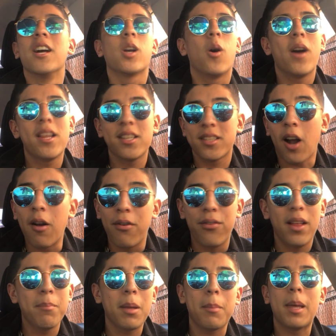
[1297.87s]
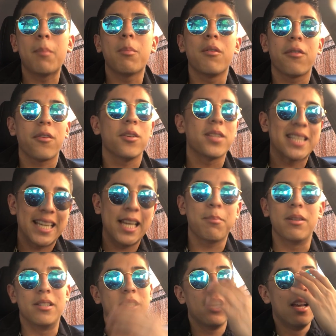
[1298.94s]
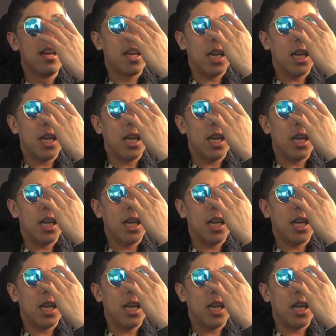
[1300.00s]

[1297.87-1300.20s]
Go ahead and start flipping people for those keepers.